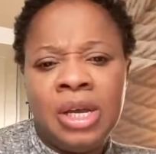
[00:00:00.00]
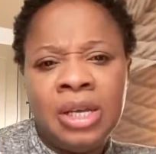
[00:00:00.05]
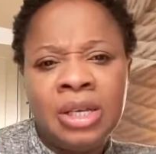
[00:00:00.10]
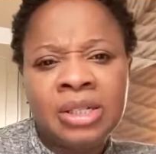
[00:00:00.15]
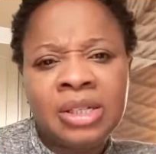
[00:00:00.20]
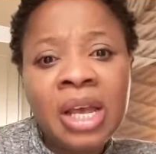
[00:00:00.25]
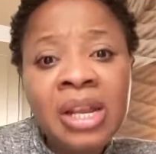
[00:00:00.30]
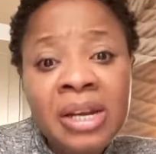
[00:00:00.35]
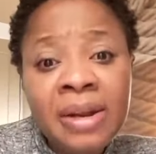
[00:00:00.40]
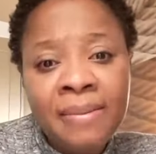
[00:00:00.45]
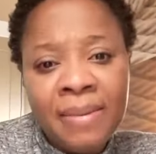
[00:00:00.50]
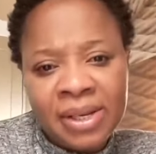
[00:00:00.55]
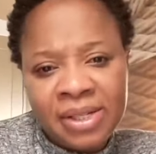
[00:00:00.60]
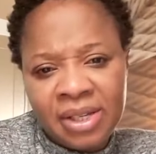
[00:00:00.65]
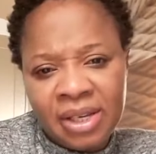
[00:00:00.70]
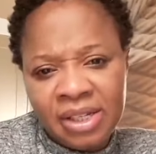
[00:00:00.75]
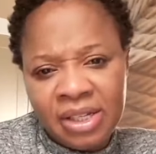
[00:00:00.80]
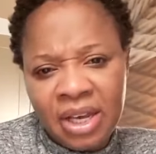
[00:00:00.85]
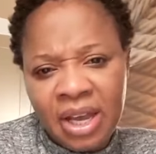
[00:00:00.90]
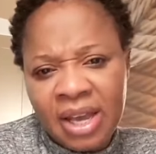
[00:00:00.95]
Send a
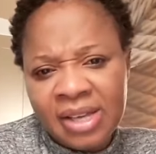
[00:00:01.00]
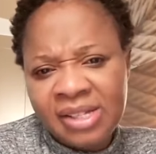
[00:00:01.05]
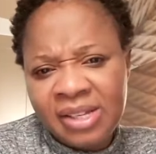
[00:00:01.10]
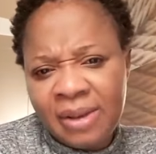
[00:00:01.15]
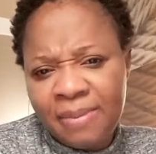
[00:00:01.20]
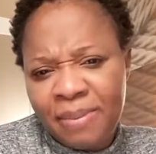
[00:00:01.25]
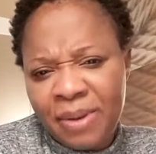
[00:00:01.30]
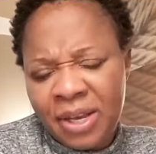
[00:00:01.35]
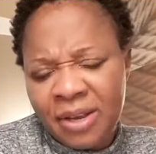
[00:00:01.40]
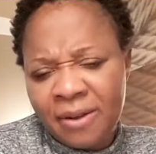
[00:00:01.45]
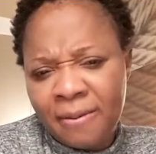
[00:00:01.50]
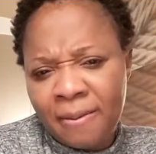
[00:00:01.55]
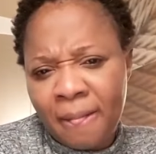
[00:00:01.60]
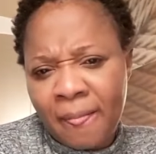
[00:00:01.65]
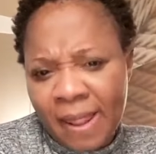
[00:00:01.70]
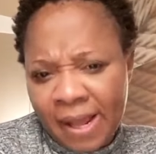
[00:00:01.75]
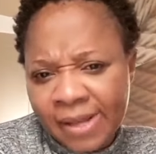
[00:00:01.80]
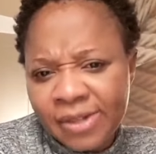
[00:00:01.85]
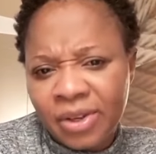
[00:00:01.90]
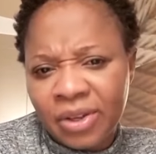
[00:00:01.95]
message ASAP
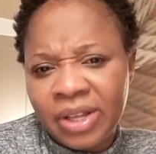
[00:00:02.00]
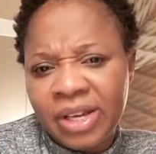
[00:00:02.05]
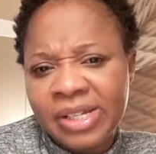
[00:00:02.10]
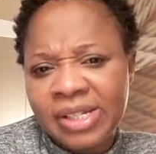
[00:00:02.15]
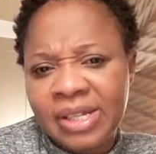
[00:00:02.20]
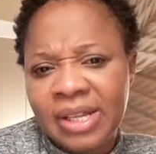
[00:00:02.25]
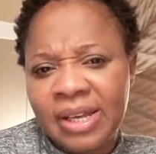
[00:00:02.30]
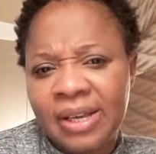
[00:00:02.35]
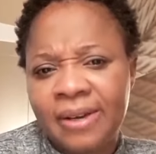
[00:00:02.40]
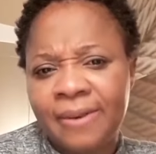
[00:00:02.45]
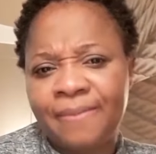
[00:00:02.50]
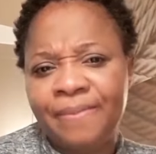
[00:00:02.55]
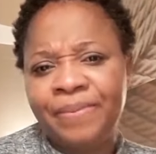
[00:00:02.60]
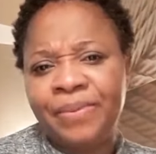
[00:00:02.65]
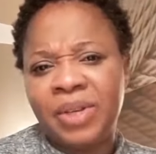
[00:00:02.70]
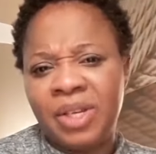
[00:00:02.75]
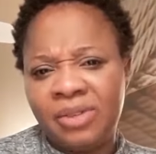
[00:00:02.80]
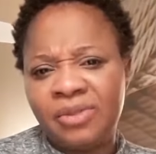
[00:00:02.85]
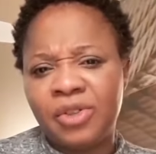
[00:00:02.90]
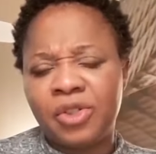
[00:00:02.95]
saw that snake.
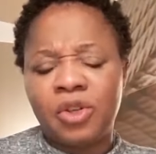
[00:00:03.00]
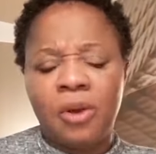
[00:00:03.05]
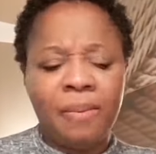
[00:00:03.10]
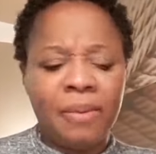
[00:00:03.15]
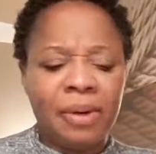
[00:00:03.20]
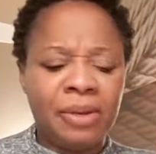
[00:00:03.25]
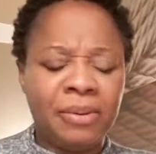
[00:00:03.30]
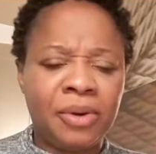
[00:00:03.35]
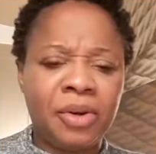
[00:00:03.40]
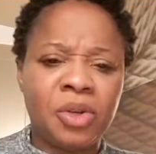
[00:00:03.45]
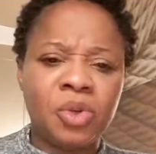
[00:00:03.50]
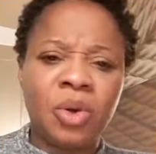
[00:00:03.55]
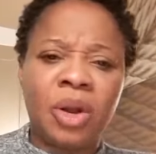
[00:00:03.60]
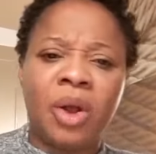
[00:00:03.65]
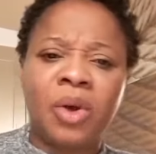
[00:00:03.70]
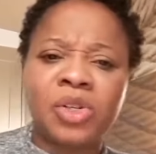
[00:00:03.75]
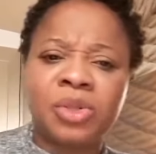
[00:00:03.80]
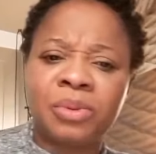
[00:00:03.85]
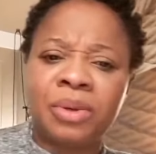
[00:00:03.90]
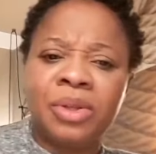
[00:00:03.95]
It's for somebody because when
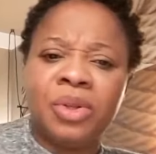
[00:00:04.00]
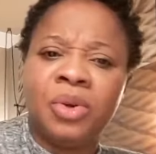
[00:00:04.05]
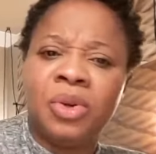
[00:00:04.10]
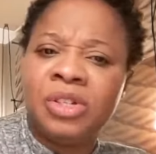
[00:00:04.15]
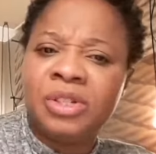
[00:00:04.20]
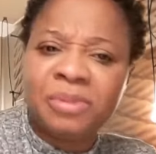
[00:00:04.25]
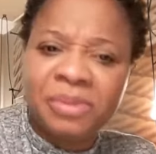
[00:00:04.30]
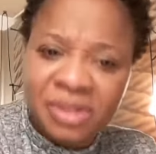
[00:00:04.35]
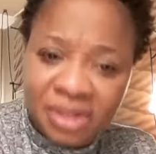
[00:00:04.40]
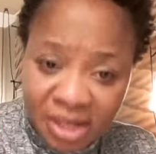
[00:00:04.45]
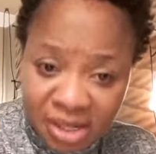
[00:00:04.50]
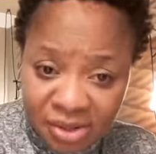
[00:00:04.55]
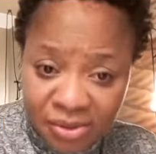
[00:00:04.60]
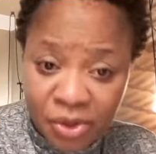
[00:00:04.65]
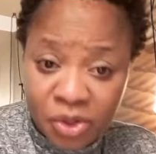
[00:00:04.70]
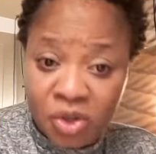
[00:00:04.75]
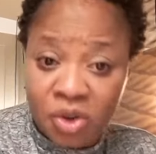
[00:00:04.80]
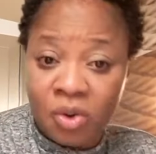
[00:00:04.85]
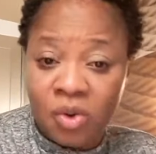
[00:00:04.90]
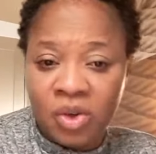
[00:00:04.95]
I was praying, the Holy Spirit said it's
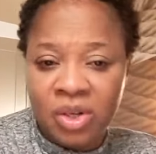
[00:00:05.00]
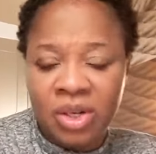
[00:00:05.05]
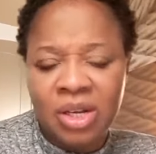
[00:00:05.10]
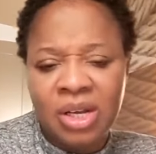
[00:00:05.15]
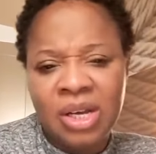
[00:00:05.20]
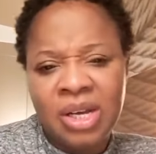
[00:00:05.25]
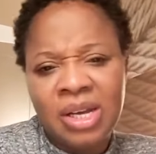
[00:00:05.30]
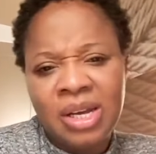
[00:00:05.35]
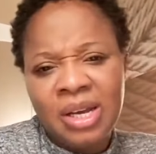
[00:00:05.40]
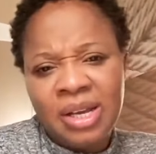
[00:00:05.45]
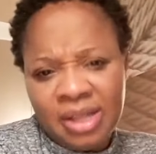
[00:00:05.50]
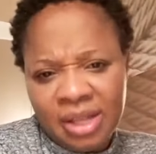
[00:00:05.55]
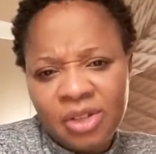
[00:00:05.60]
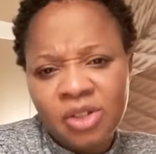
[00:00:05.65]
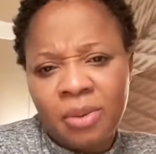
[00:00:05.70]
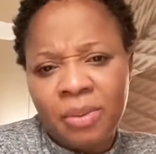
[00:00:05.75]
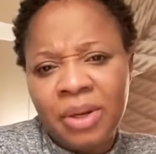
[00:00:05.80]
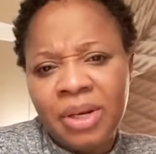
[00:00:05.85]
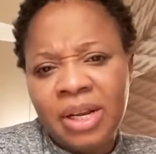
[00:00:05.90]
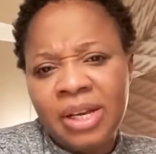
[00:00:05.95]
for someone. And
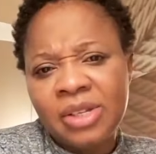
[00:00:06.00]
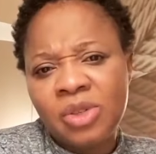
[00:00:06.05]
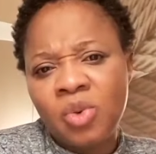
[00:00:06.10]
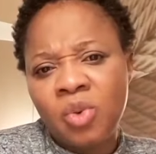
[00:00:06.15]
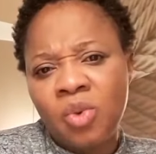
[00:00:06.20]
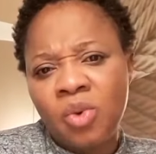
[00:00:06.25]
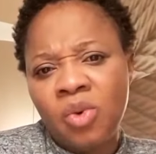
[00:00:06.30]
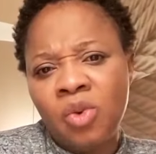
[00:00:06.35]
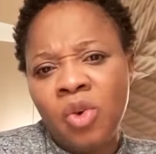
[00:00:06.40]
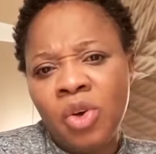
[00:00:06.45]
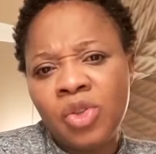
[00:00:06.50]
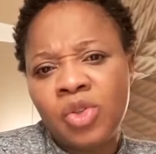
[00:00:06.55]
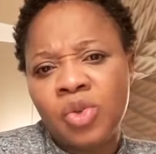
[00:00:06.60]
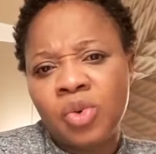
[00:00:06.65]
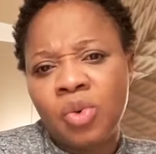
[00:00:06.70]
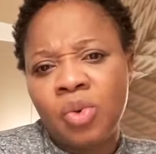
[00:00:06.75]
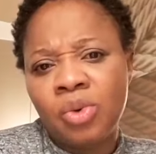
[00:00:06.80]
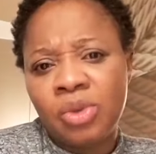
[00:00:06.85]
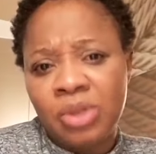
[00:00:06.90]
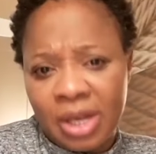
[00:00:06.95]
somebody that is going
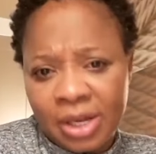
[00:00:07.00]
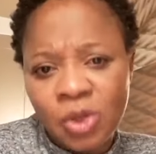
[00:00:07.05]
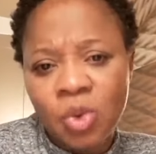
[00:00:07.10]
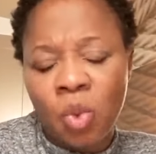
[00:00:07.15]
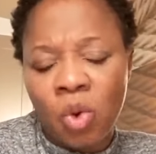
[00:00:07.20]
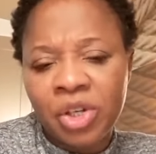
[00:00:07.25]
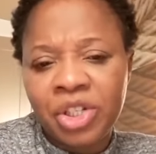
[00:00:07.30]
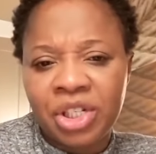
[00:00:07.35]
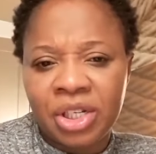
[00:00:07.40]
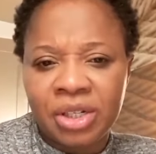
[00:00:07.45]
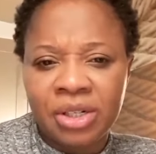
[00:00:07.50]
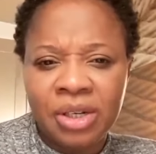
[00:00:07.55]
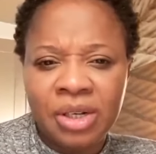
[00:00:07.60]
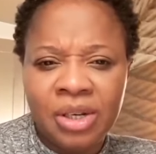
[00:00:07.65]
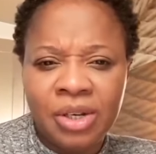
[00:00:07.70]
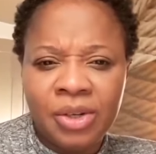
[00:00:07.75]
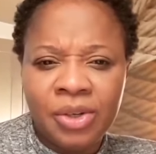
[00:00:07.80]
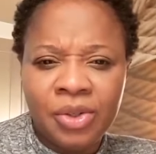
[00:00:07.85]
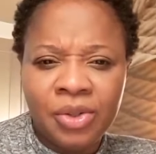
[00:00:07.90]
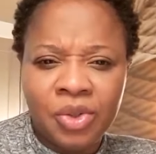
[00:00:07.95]
to that is watching
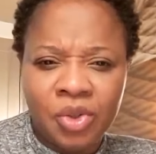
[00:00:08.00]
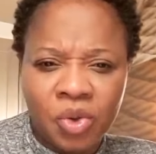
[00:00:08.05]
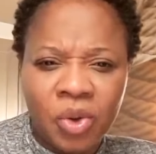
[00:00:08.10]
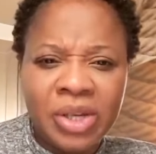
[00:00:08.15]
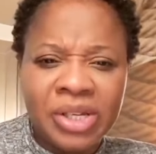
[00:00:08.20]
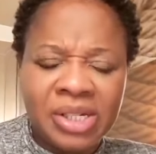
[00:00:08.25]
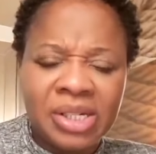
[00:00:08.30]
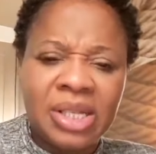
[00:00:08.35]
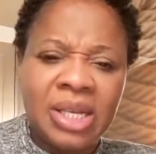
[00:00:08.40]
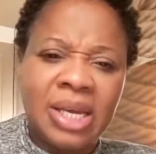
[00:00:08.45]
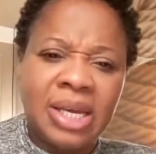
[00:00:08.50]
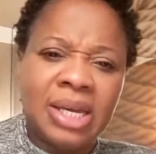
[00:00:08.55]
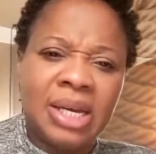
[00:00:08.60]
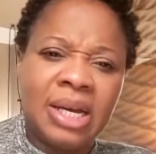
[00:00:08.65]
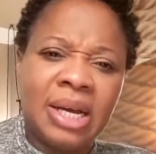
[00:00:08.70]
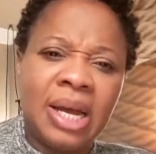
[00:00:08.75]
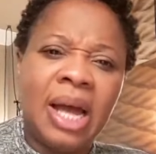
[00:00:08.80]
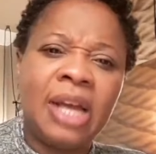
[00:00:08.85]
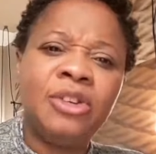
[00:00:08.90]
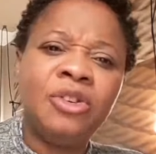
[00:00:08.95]
saw a snake
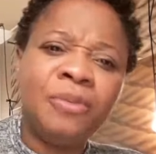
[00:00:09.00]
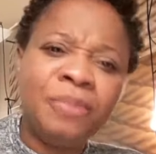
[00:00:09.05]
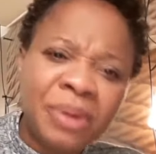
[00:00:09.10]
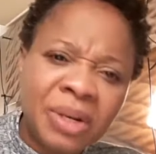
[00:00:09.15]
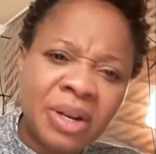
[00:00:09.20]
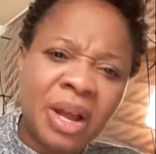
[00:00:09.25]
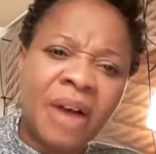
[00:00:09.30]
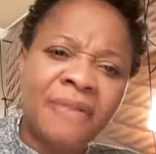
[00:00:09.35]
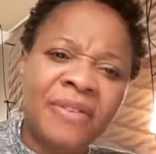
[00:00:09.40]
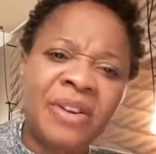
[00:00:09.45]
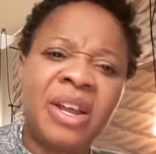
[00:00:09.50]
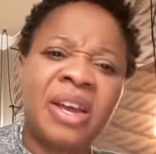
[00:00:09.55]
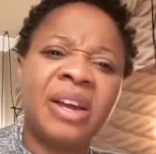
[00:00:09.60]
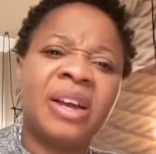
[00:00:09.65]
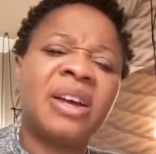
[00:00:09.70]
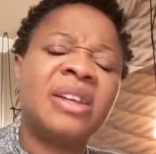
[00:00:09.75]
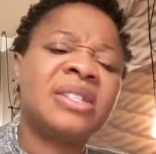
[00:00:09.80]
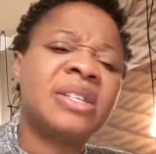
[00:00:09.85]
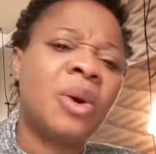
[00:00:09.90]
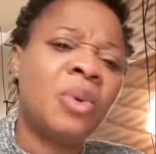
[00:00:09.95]
and you've been having an
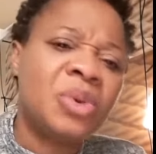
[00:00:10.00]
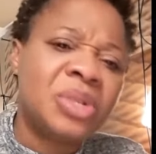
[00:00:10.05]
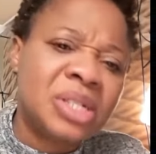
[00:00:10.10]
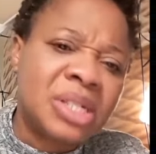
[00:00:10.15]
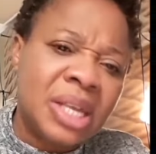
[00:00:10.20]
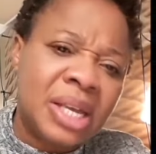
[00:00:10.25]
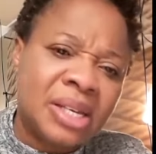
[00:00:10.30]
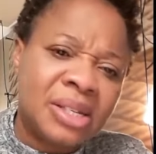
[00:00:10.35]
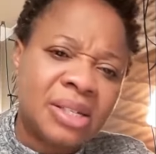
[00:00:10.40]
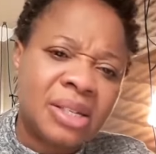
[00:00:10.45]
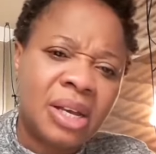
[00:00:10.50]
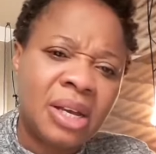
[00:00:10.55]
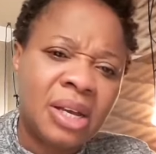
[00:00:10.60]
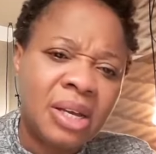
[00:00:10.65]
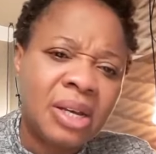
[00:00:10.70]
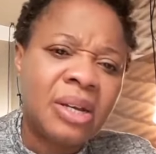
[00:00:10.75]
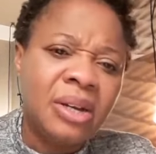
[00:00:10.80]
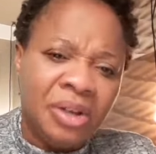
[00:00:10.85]
encounter with snakes.